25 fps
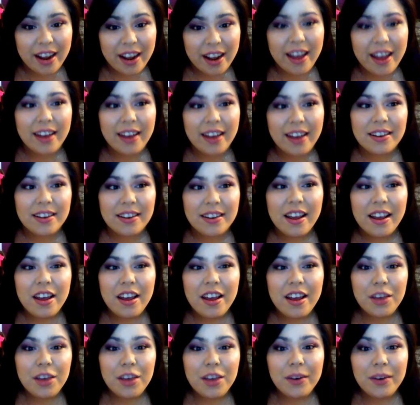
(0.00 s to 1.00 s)
and
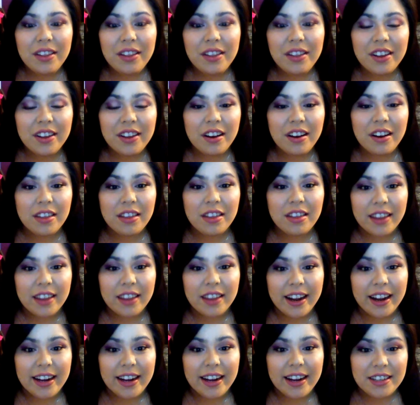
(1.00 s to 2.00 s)
you want to look
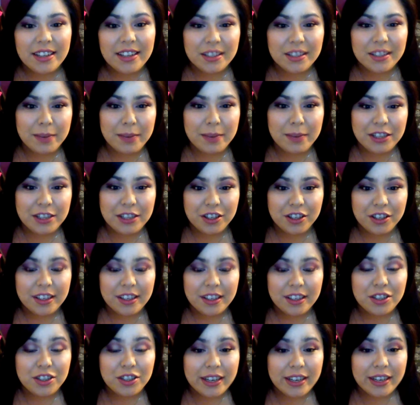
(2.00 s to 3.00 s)
online and just make sure
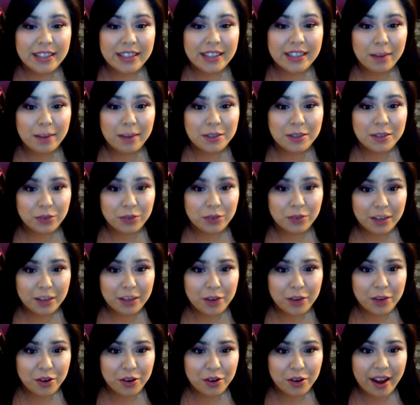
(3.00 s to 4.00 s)
that dry scalp is really
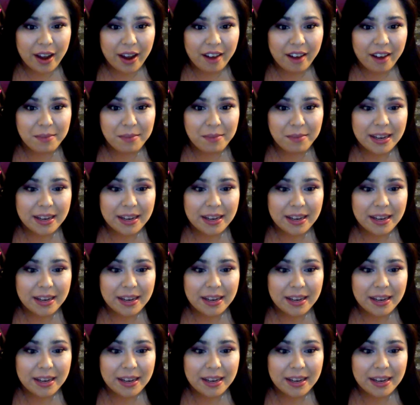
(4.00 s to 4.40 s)
what you have,